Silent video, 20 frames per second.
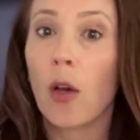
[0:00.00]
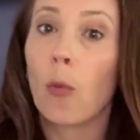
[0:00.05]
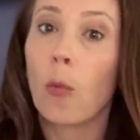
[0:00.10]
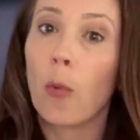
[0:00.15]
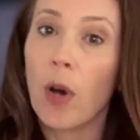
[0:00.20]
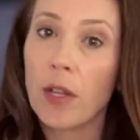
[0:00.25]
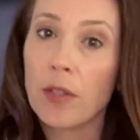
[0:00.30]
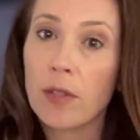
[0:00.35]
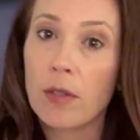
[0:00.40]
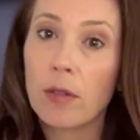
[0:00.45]

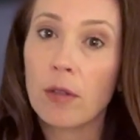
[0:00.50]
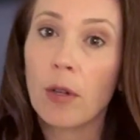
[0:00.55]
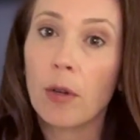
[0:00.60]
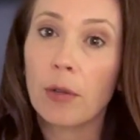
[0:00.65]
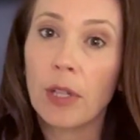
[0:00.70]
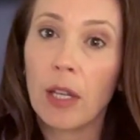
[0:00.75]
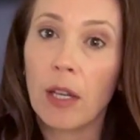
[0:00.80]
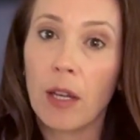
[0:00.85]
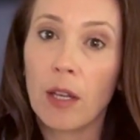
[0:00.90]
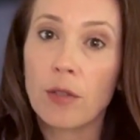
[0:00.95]
Once you
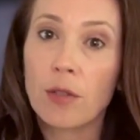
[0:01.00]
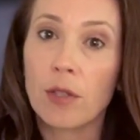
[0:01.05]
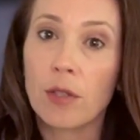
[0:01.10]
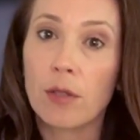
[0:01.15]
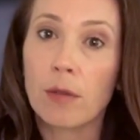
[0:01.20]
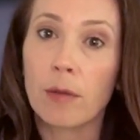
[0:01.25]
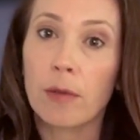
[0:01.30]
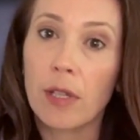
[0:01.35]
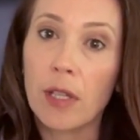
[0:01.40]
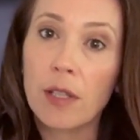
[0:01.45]
know the
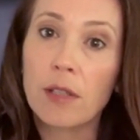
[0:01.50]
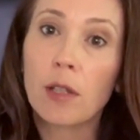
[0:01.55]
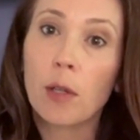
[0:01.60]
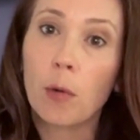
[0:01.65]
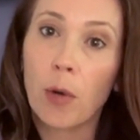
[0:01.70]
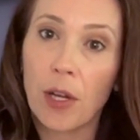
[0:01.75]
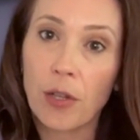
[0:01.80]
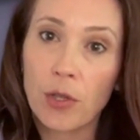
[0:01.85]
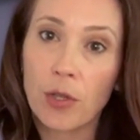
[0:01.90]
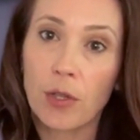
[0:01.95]
answers to these
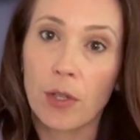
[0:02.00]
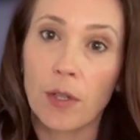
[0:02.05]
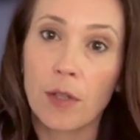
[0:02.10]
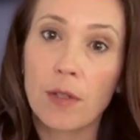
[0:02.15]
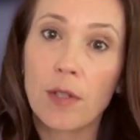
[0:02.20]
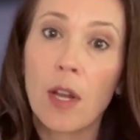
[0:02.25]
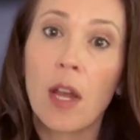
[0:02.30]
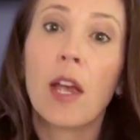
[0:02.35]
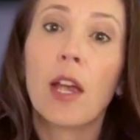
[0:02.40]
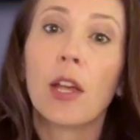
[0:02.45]

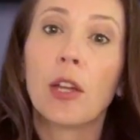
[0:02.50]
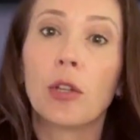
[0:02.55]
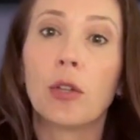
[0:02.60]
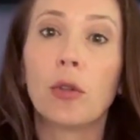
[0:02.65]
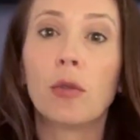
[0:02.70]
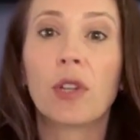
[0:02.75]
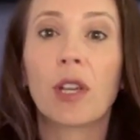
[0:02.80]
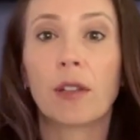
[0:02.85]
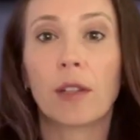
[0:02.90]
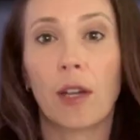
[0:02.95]
questions,
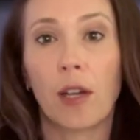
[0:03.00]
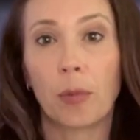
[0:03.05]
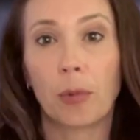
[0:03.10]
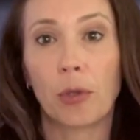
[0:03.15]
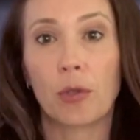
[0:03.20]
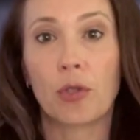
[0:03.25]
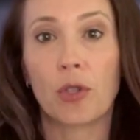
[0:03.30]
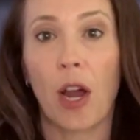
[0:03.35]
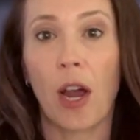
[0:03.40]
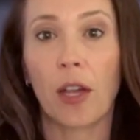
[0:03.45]
you can help
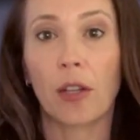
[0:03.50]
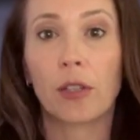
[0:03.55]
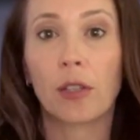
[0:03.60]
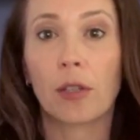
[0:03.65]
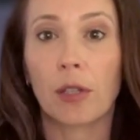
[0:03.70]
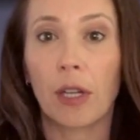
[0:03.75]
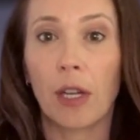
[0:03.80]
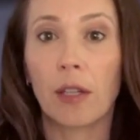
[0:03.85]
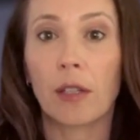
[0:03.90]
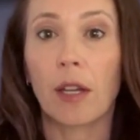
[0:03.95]
your child
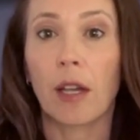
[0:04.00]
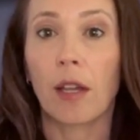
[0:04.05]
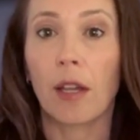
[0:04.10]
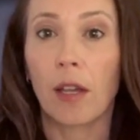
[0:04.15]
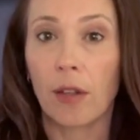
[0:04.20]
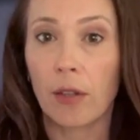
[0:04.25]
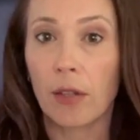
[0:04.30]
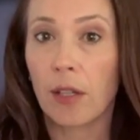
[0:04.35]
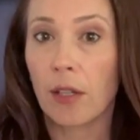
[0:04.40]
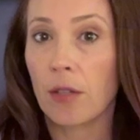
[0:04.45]
create a
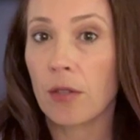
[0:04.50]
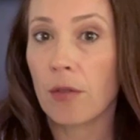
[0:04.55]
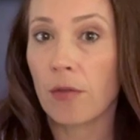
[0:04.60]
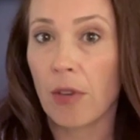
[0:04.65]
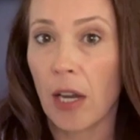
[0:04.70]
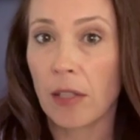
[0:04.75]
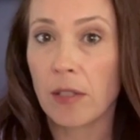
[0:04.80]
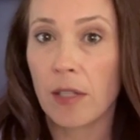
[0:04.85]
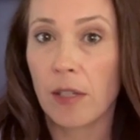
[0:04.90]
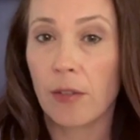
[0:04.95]
healthcare
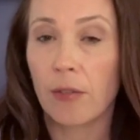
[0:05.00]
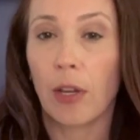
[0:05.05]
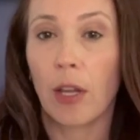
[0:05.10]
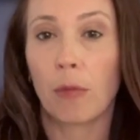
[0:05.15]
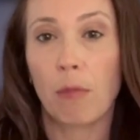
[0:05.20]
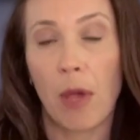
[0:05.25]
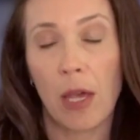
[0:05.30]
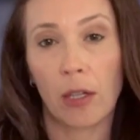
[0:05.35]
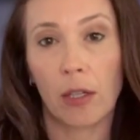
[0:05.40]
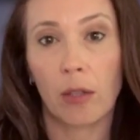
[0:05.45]
directive
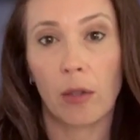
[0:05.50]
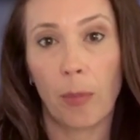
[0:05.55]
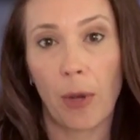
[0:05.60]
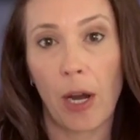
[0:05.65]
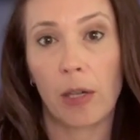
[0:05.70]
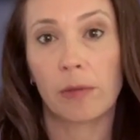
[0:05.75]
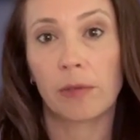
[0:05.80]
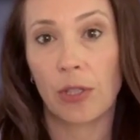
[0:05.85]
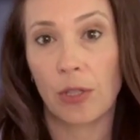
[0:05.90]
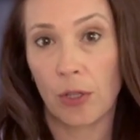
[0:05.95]
and medical
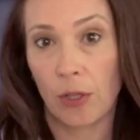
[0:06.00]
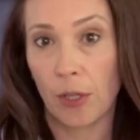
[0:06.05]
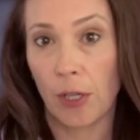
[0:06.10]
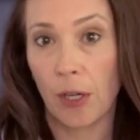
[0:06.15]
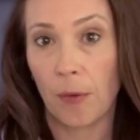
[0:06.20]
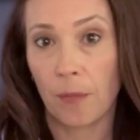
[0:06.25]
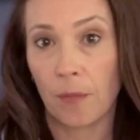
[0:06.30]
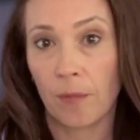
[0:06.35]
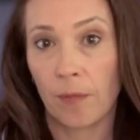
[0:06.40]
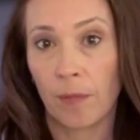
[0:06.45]
power of
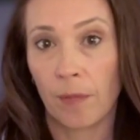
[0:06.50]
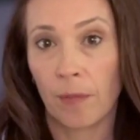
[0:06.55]
attorney.